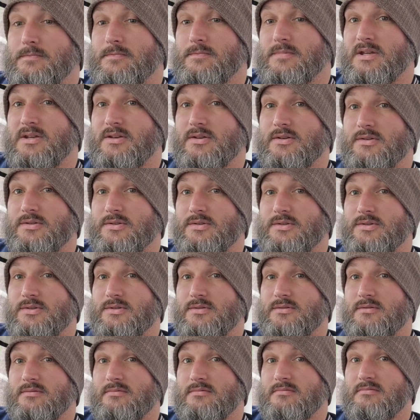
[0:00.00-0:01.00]
because
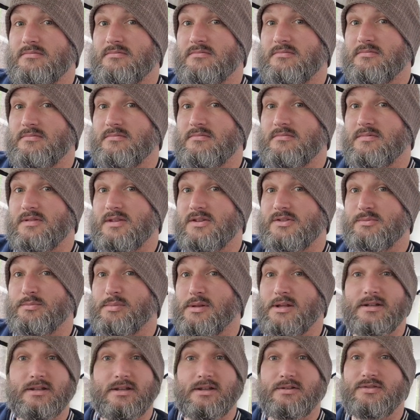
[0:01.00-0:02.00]
there's
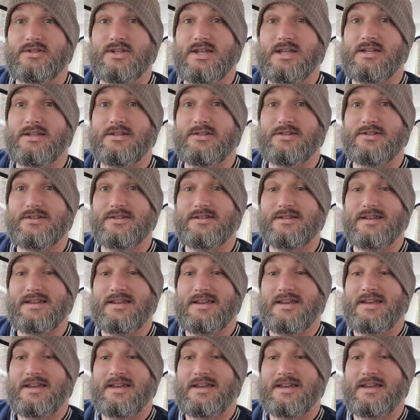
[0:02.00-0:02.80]
plenty of seats,